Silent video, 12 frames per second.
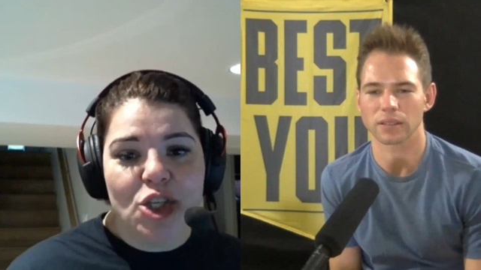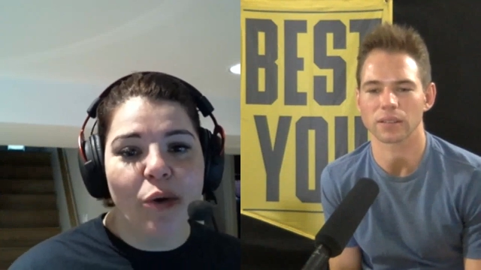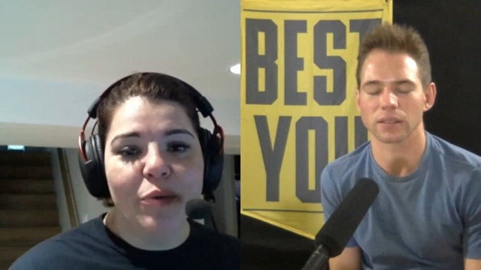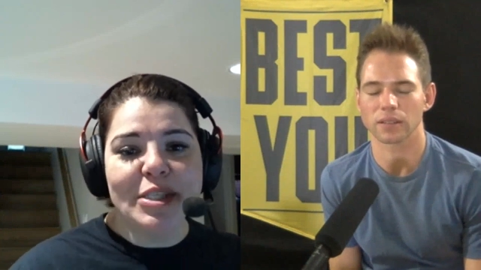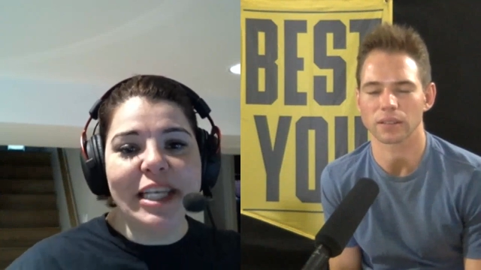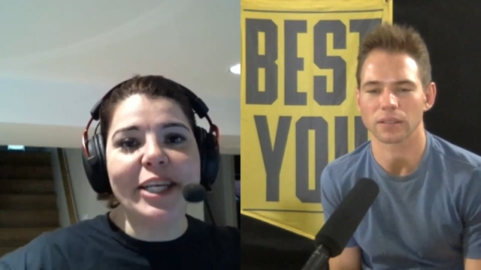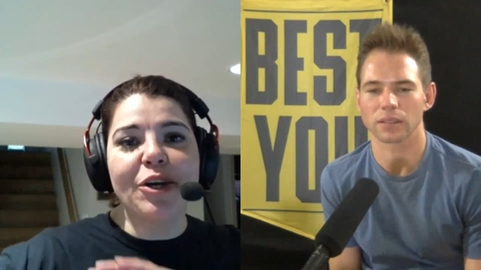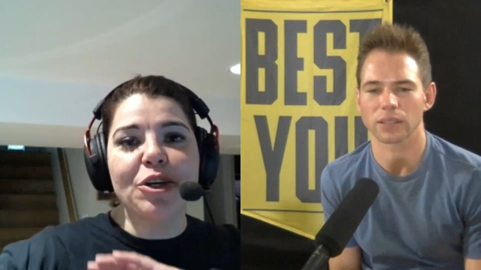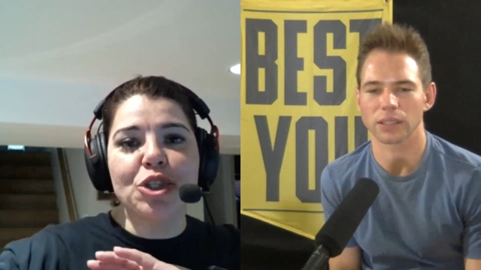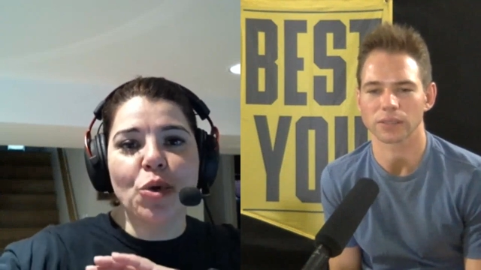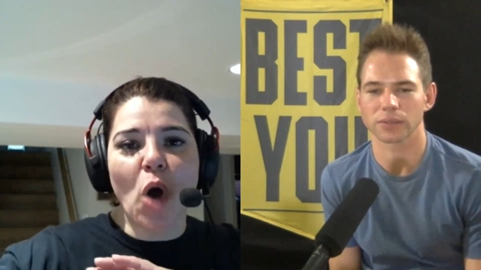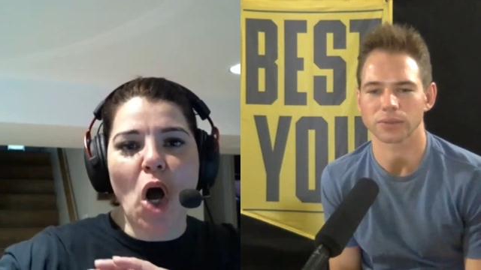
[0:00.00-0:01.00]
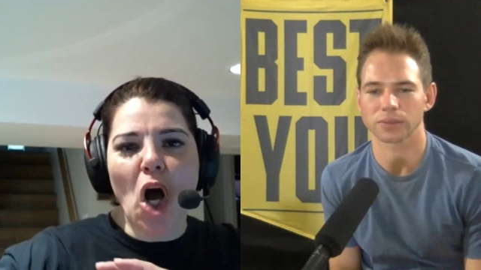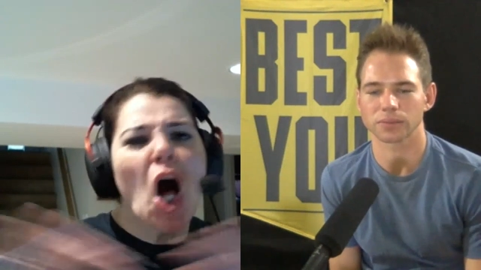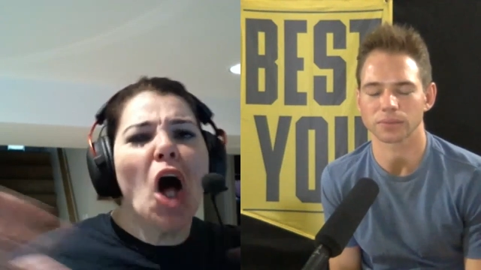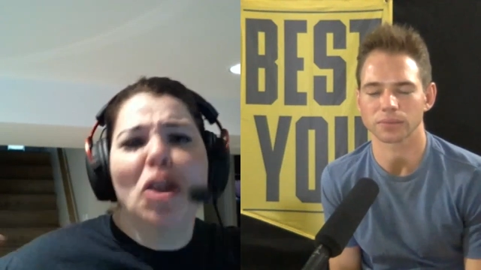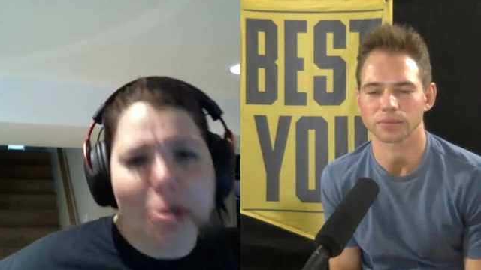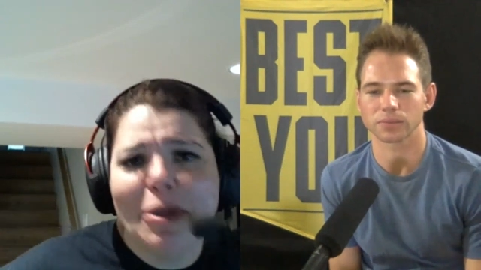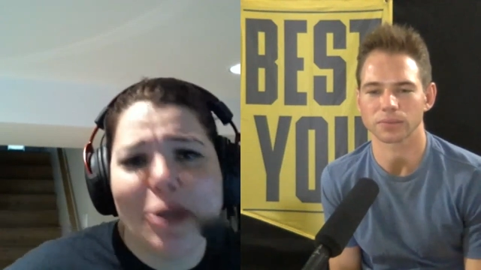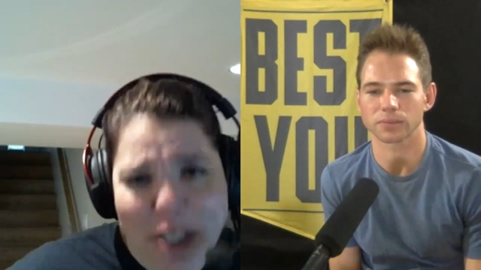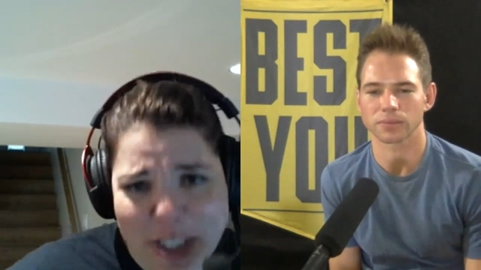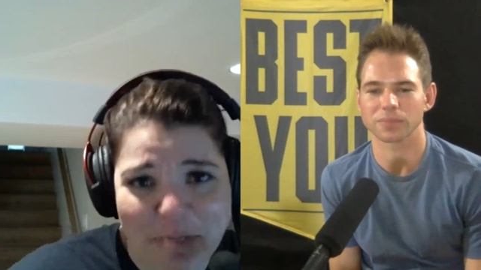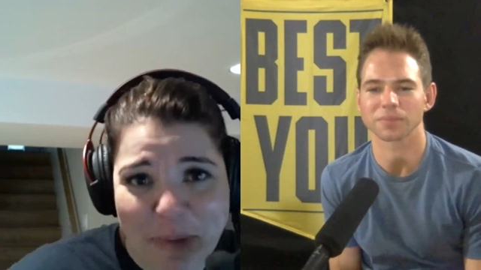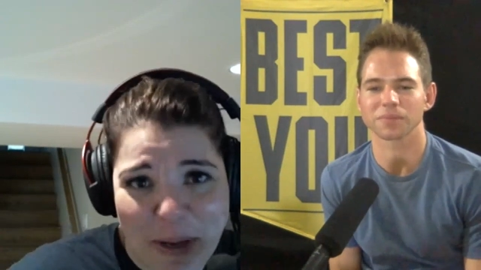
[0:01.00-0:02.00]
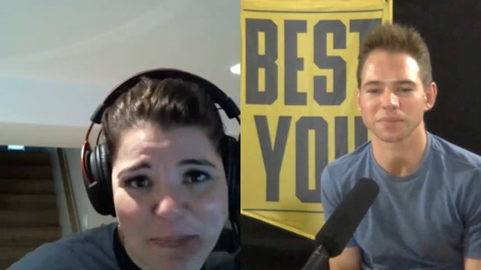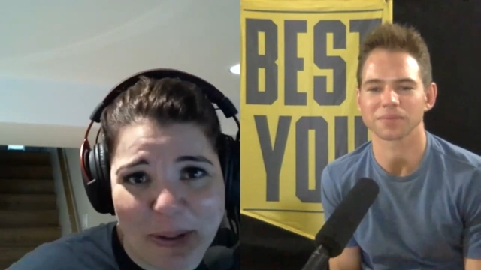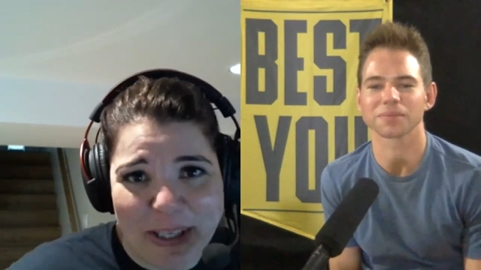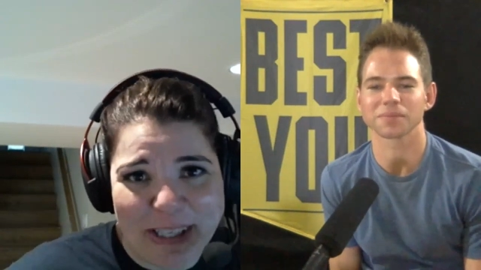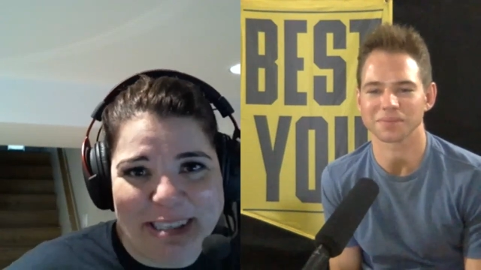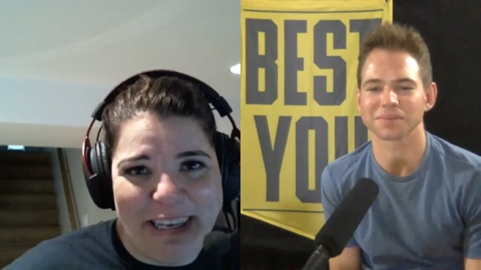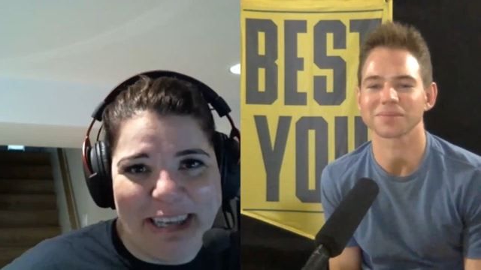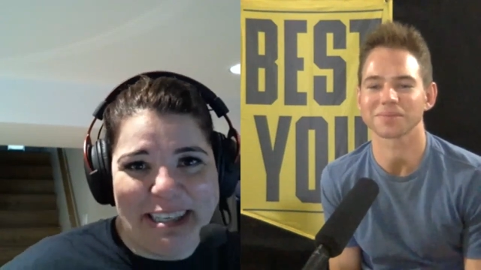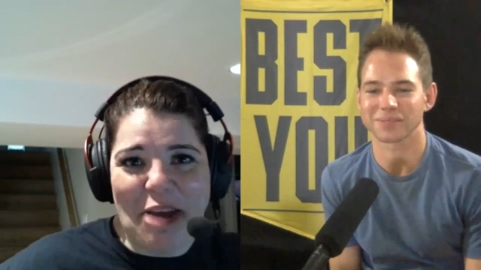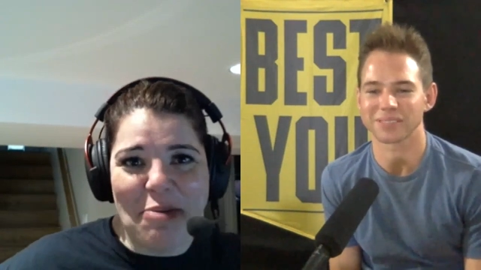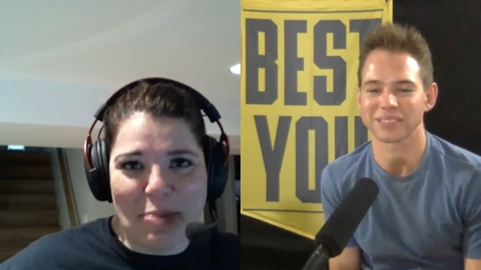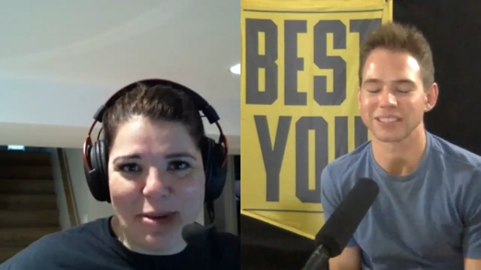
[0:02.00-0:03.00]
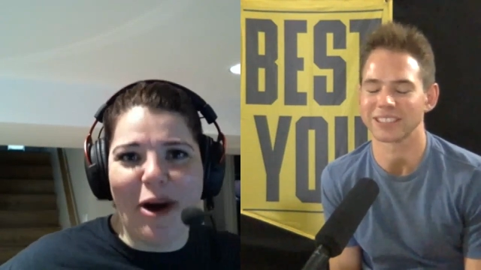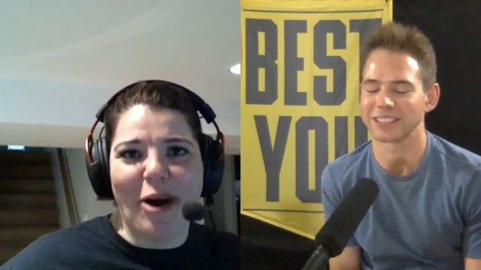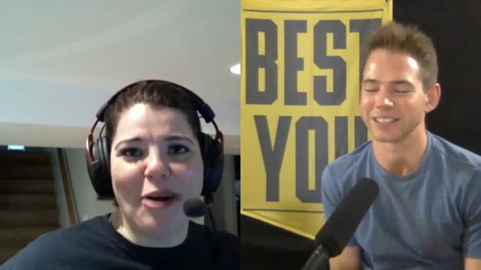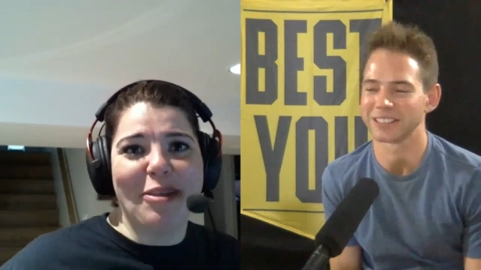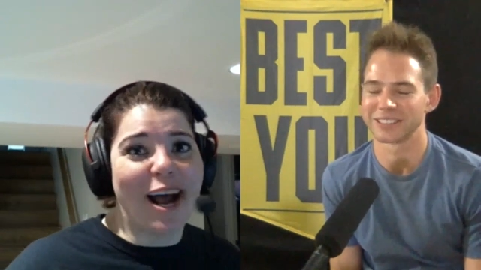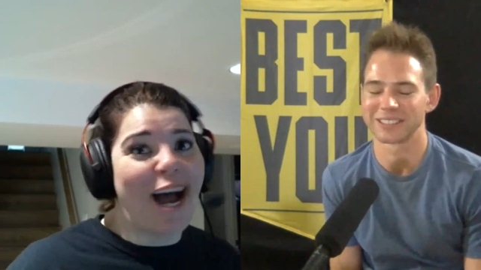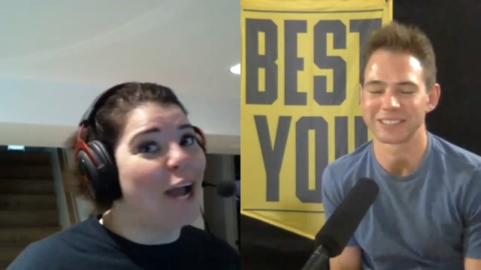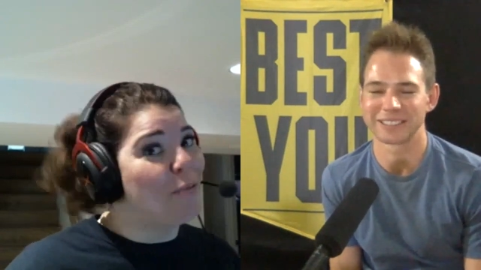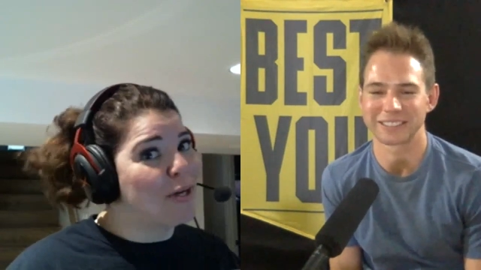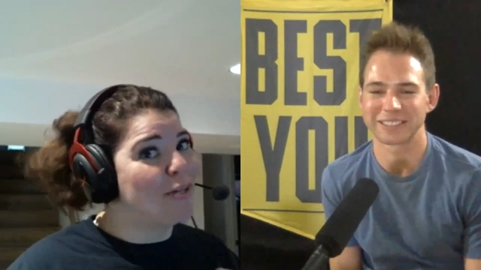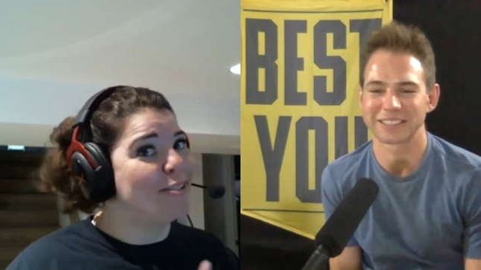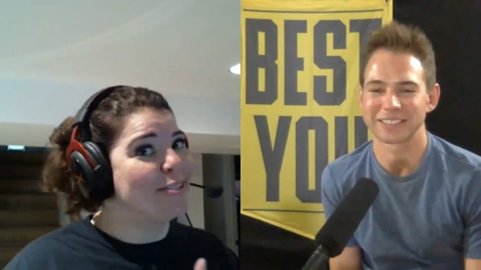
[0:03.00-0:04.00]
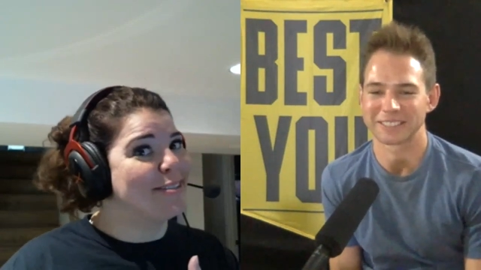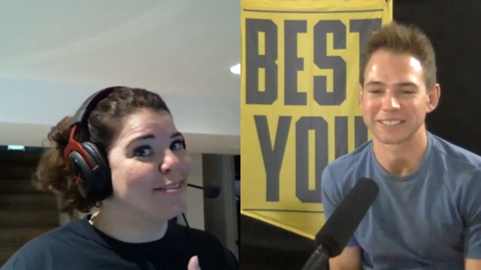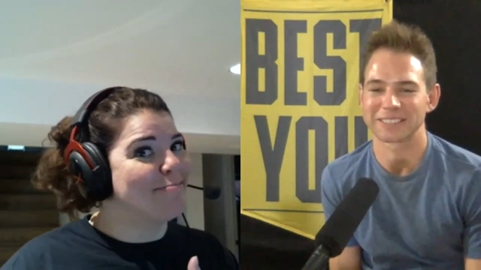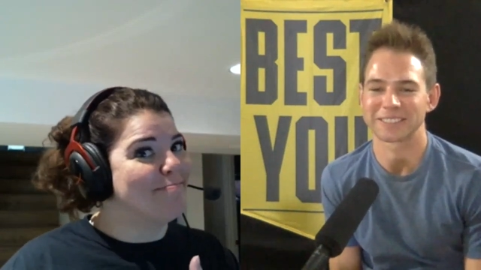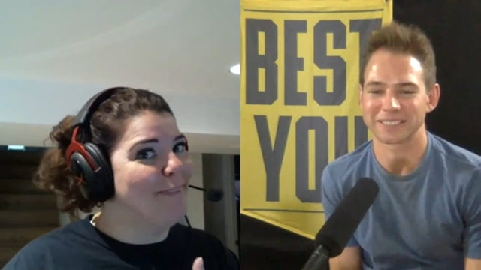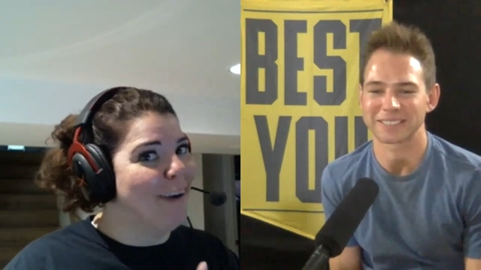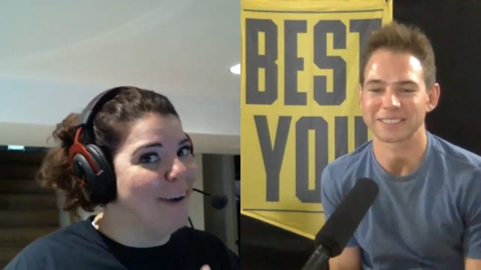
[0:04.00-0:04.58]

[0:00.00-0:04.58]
Speaker 1: So it was clear to all the millions of people listening to NPR that I was